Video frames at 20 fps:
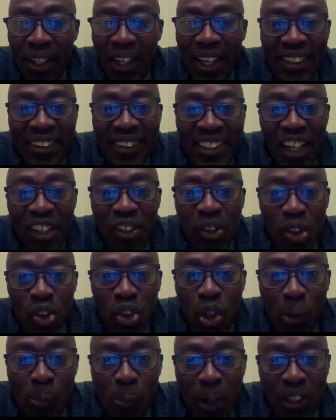And thank you
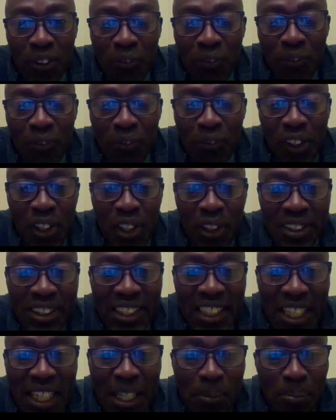so much for your
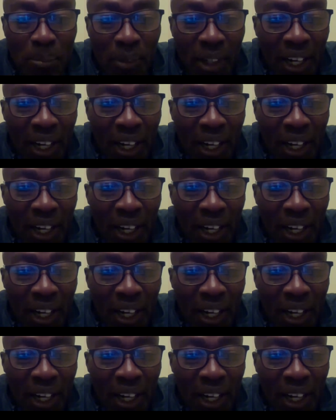team.